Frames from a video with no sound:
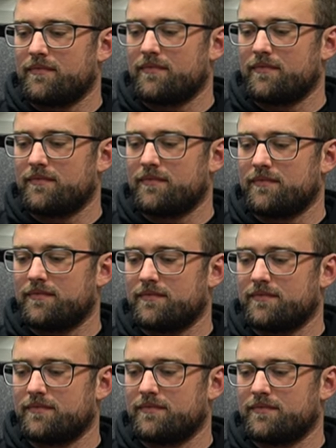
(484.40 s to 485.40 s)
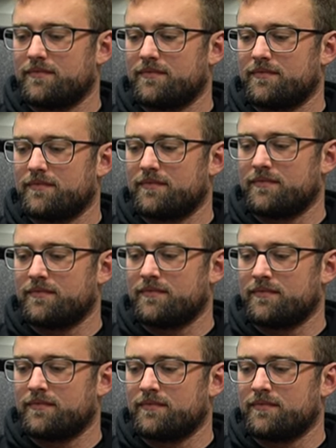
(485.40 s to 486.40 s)

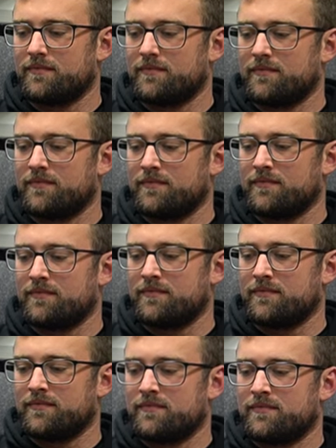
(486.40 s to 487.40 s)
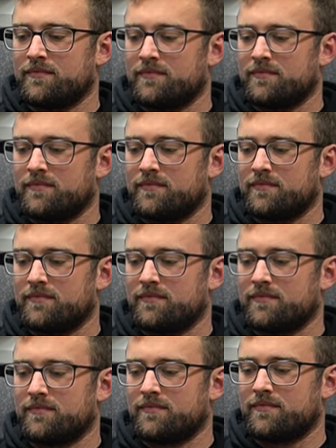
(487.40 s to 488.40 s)

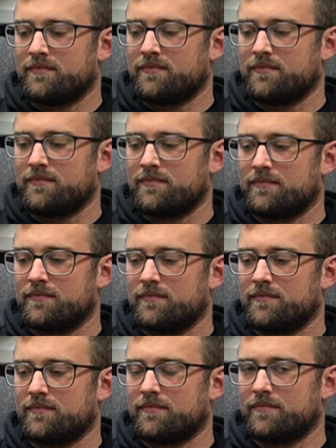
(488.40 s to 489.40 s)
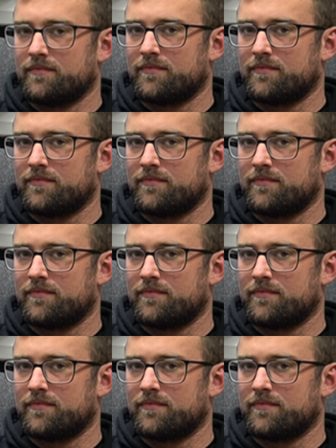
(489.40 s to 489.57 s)
The person shown says nothing.